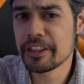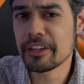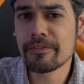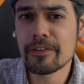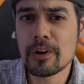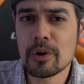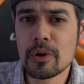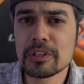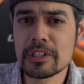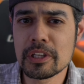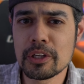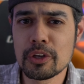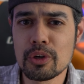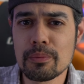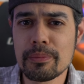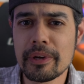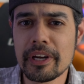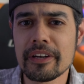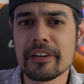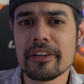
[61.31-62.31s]
the photos a little
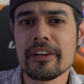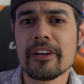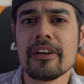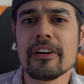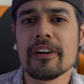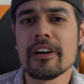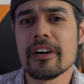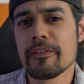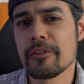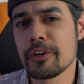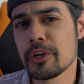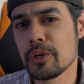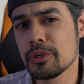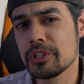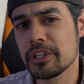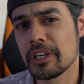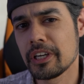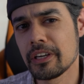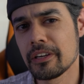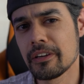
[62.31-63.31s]
bit
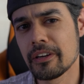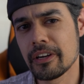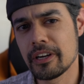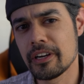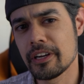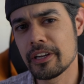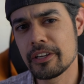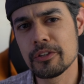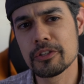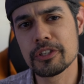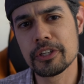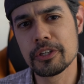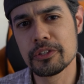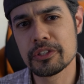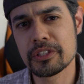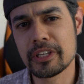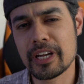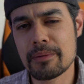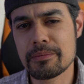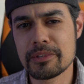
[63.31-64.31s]
using, I usually use
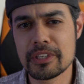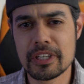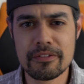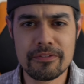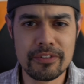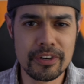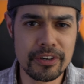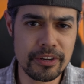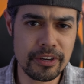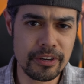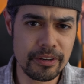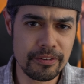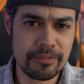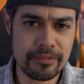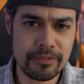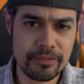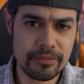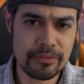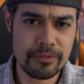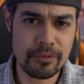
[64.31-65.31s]
Snapseed
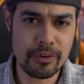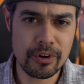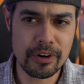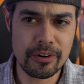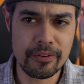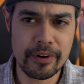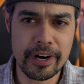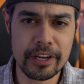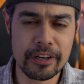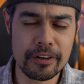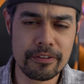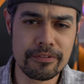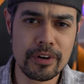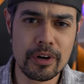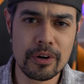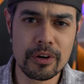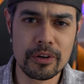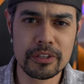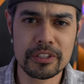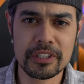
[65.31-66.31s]
for regular
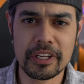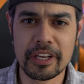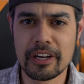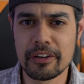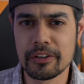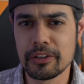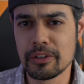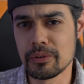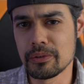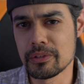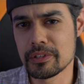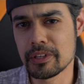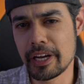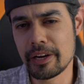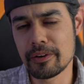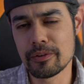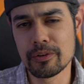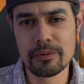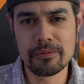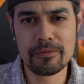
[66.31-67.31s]
photos, and I'll use
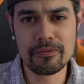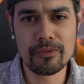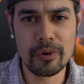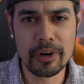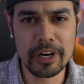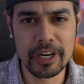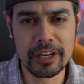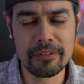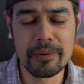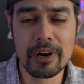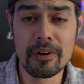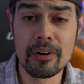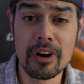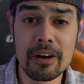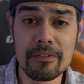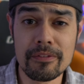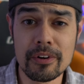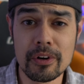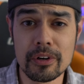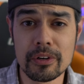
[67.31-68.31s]
Lightroom for any of my raw
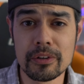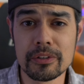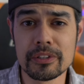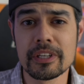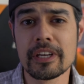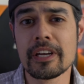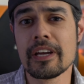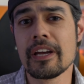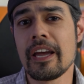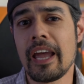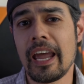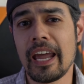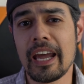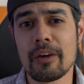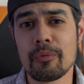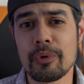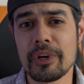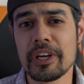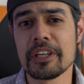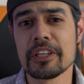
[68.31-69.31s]
photos.
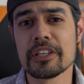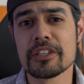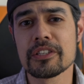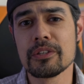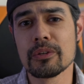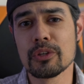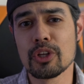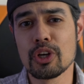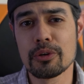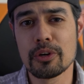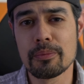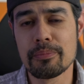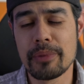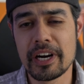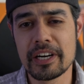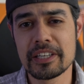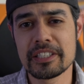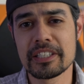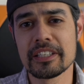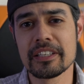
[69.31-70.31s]
And we can just do a little
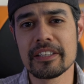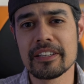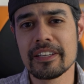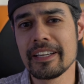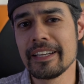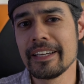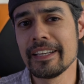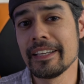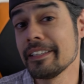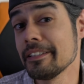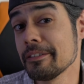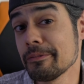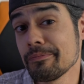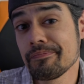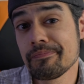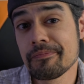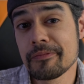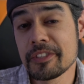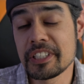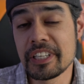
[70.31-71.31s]
comparison and
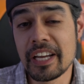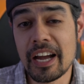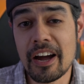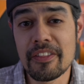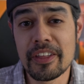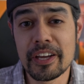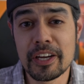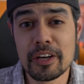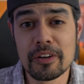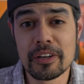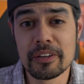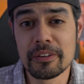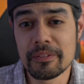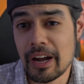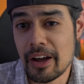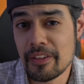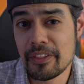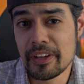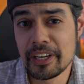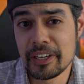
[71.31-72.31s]
see how
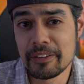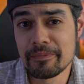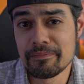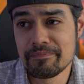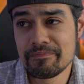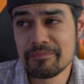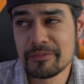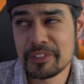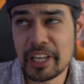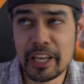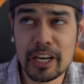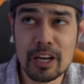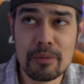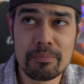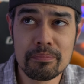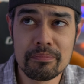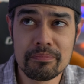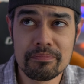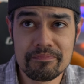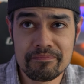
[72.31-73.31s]
they stand up
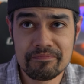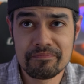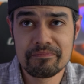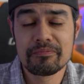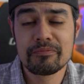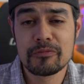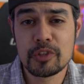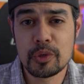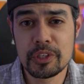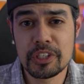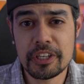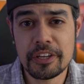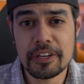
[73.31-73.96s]
to each